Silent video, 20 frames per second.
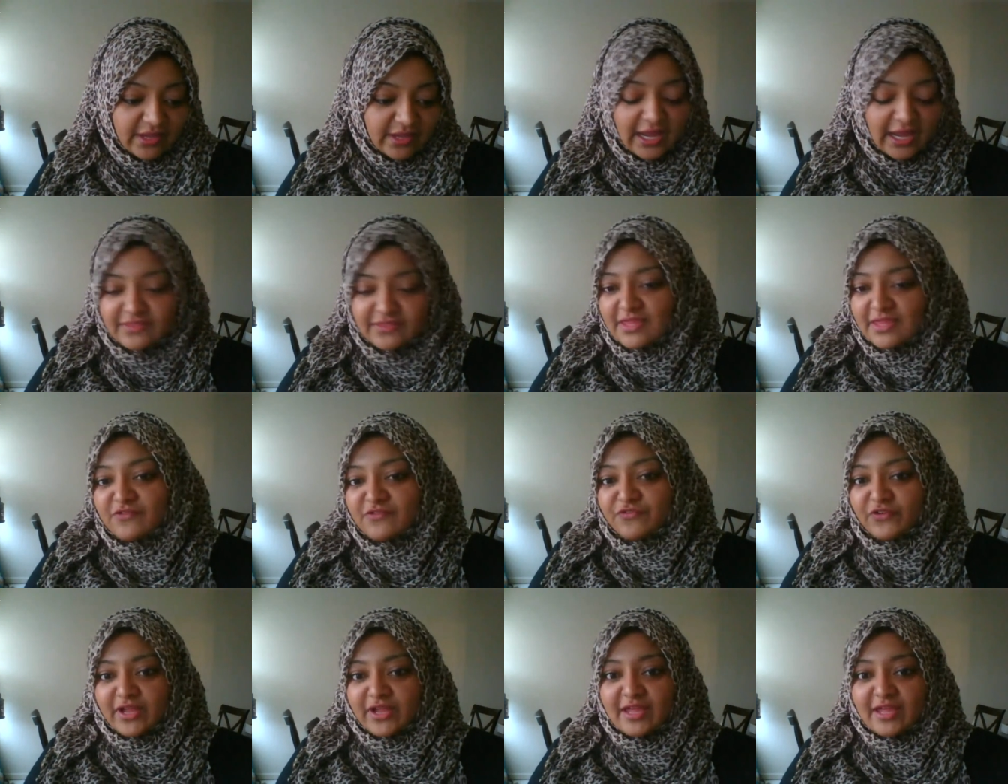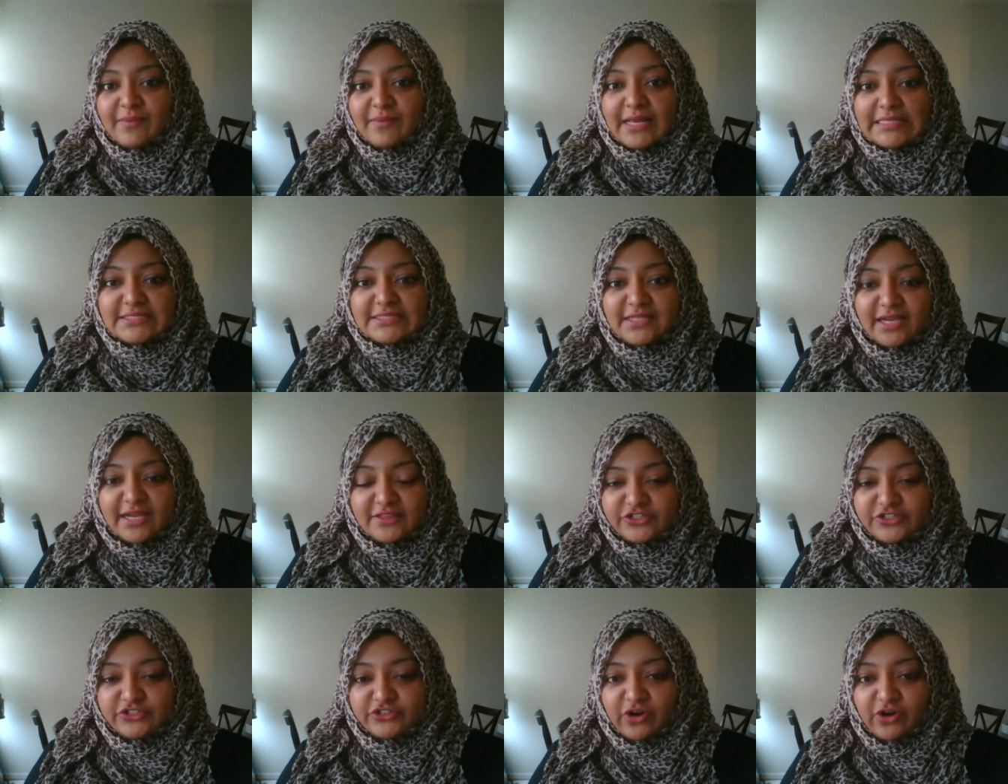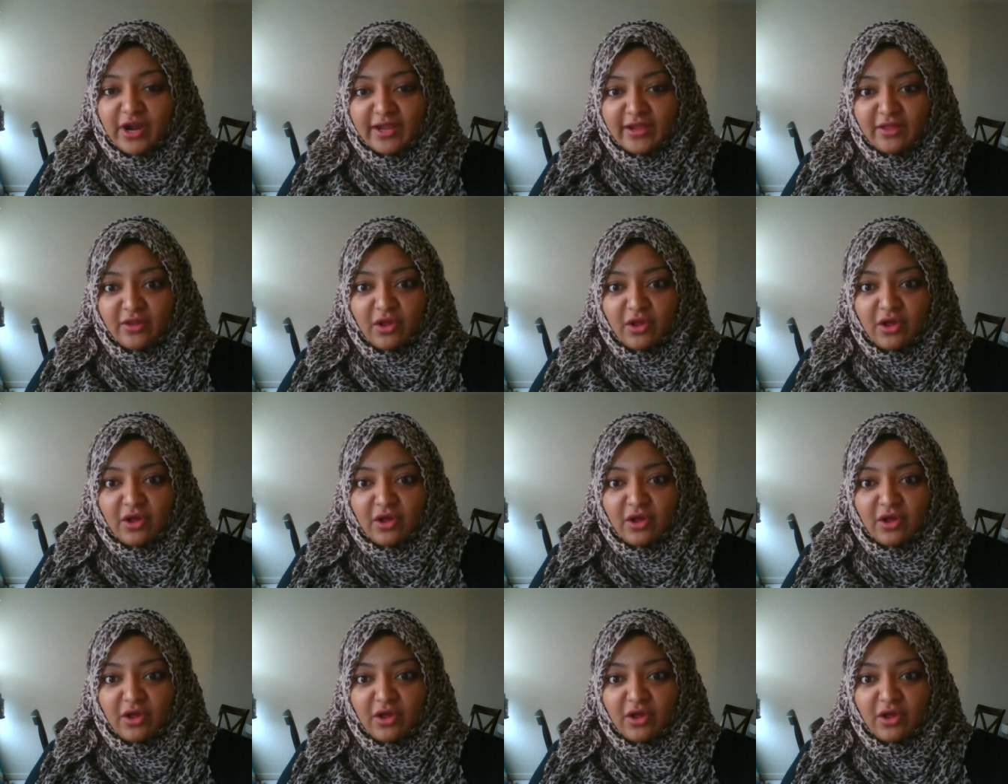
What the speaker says: I think for him, it's like the trial